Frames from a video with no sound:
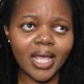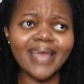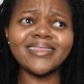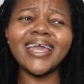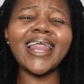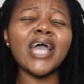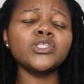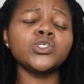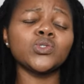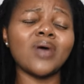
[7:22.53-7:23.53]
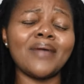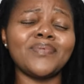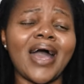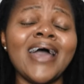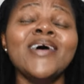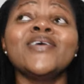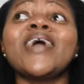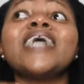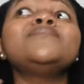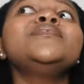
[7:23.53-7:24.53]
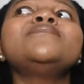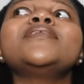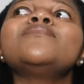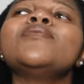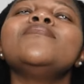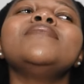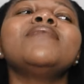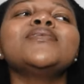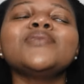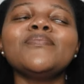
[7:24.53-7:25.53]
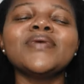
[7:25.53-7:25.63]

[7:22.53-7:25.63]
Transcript: And they like to swipe your husband's birthday